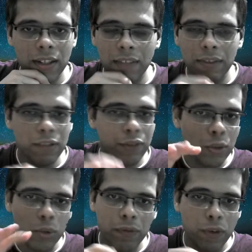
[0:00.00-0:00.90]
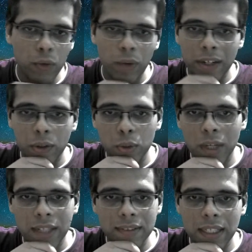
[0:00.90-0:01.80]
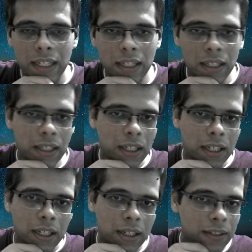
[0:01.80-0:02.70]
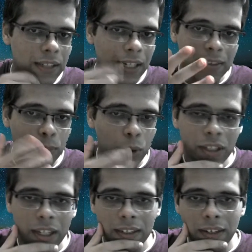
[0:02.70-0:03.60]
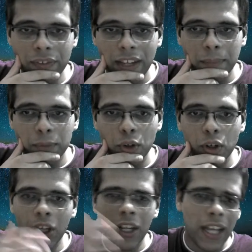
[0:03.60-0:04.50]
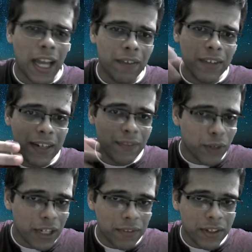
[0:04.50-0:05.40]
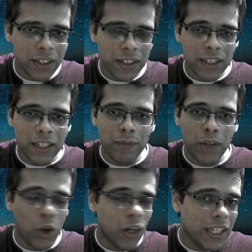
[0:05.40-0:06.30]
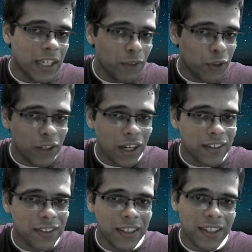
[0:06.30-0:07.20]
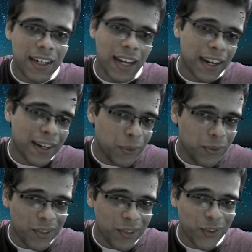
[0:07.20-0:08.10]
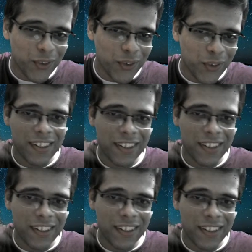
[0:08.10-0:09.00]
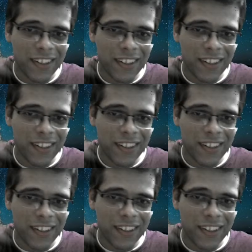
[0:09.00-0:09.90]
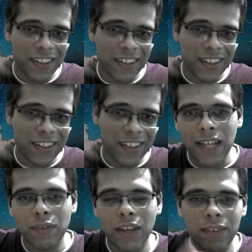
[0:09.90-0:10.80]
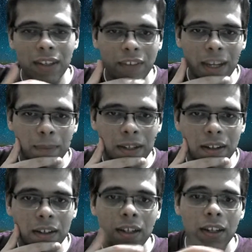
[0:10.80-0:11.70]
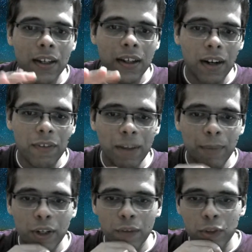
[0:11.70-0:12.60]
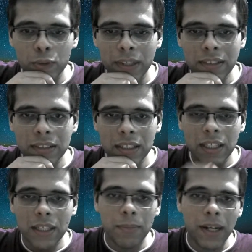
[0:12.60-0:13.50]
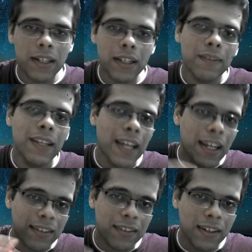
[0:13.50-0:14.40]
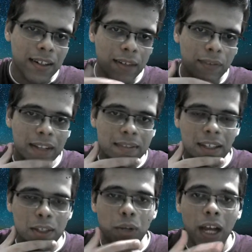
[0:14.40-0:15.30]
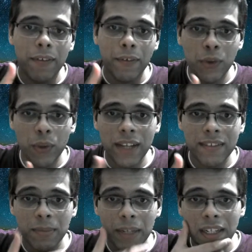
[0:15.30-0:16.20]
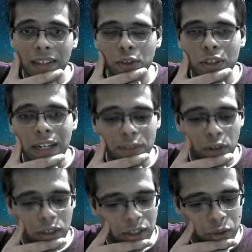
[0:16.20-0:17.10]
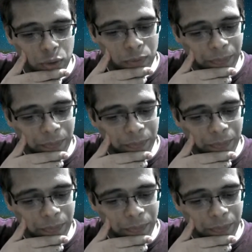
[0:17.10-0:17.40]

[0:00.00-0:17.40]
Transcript: Even if you do it for 1 to 2 hours a day, that is more than enough time. So having it forever will only give you the luxury that I can do this forever, and you will not take this seriously. So that's why we have kept a rough limit of 2 months, but we can extend it if, let's say, you have a few days remaining, so that is not an issue.